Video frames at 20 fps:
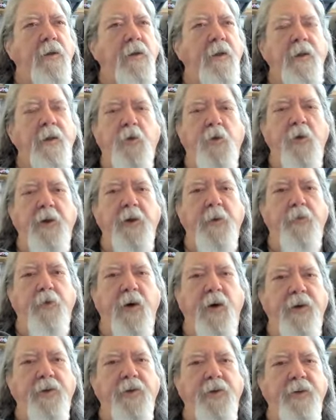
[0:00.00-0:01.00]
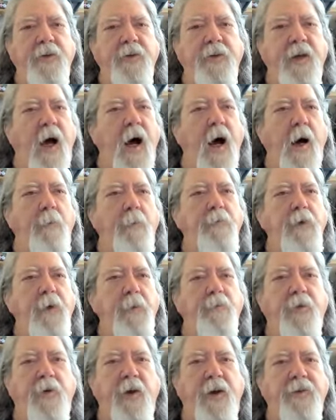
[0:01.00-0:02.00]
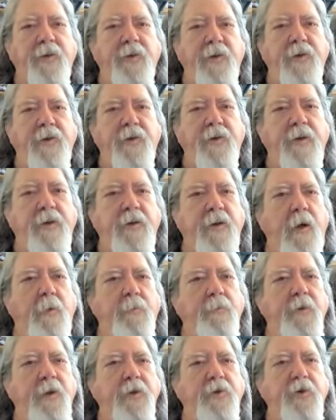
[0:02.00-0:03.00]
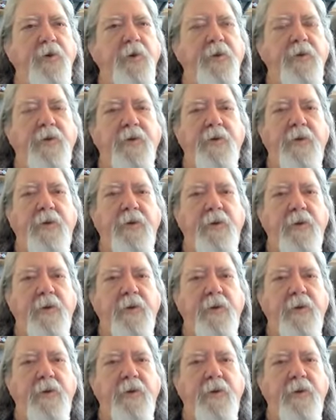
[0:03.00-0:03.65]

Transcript: equally present, the omnipresent, omniscient,